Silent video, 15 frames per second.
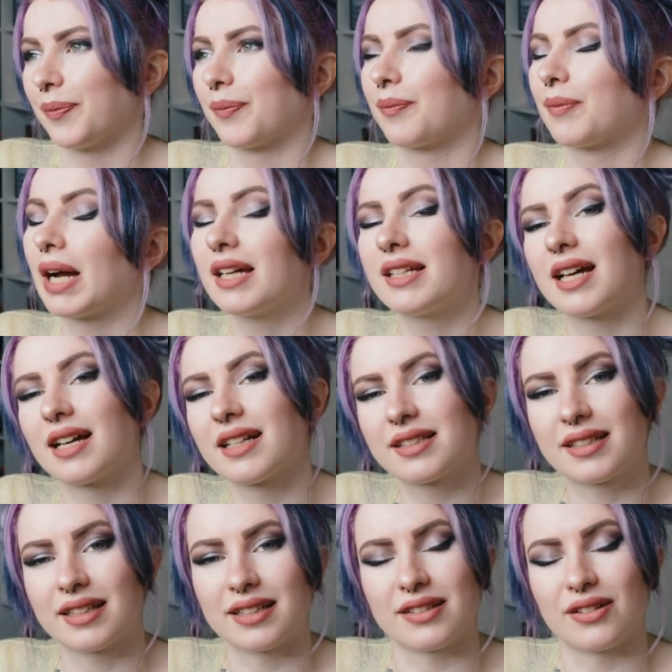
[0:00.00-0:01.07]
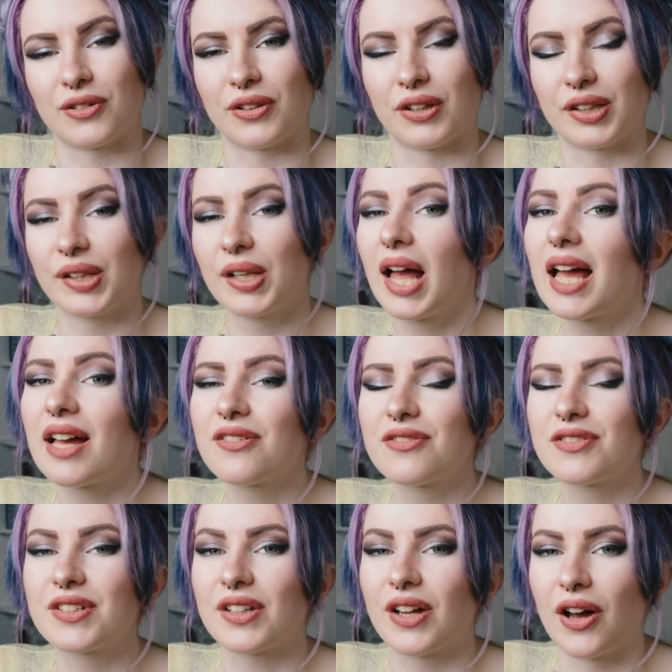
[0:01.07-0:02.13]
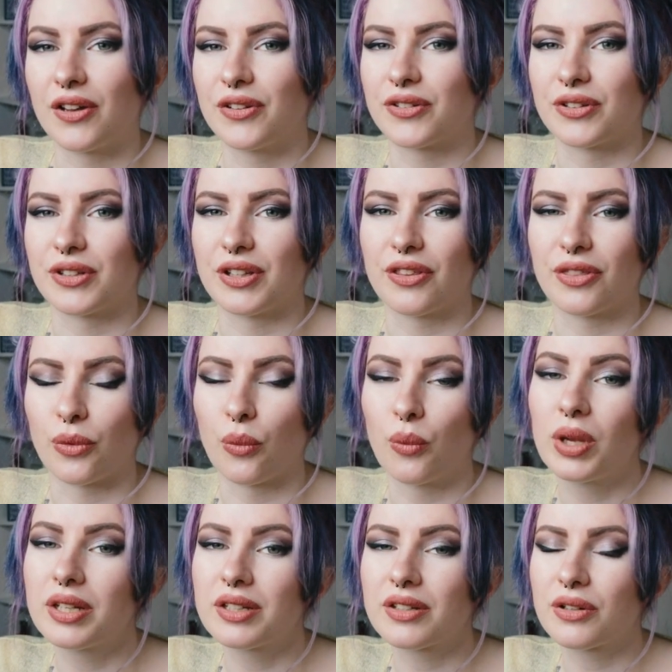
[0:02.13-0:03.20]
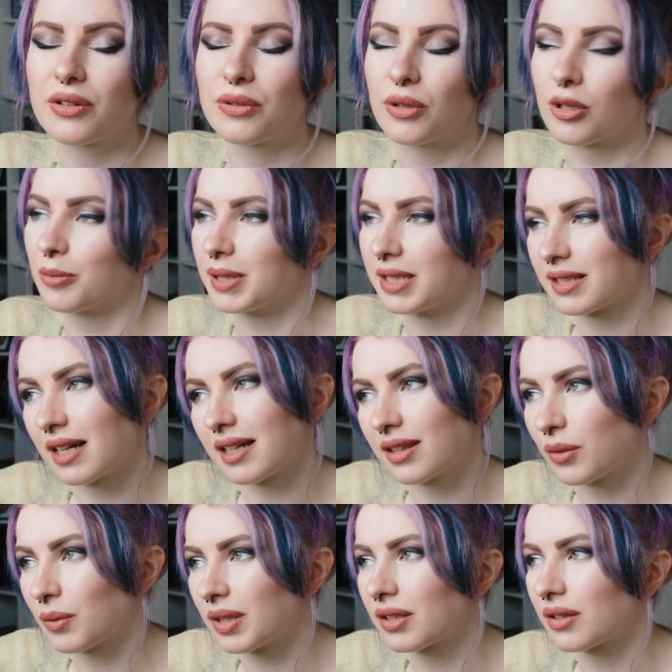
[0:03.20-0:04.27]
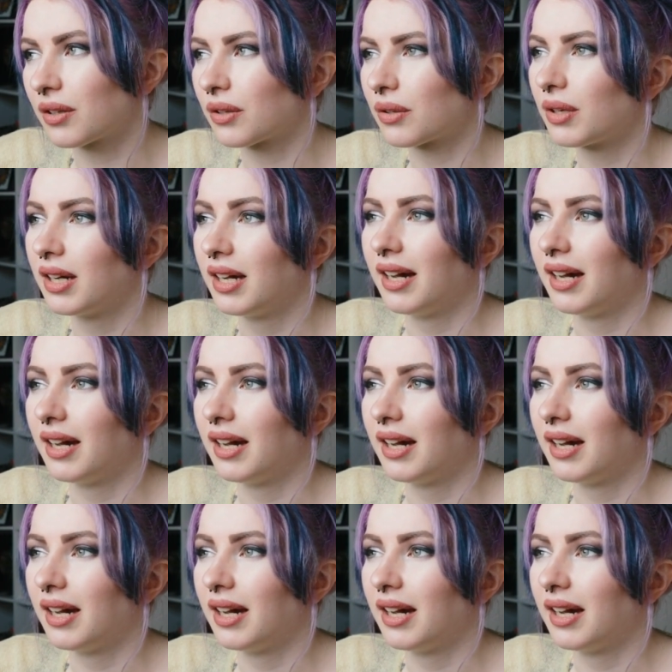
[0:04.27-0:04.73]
My desk is on the left, underneath the window or beside the window,